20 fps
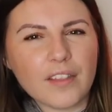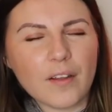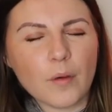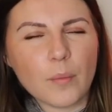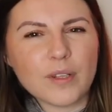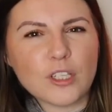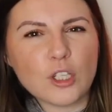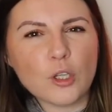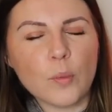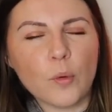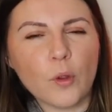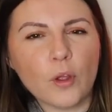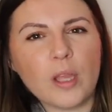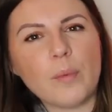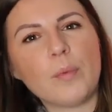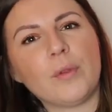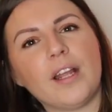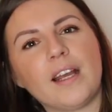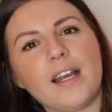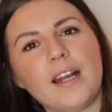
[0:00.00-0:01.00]
I think it would be too
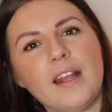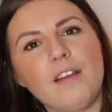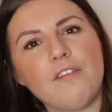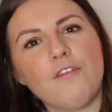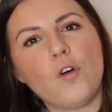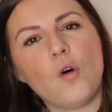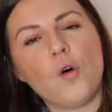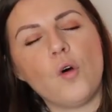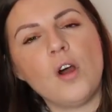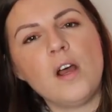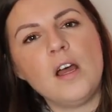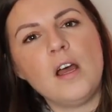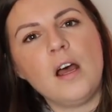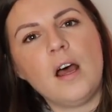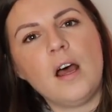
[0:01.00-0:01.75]
bulky, but like an A4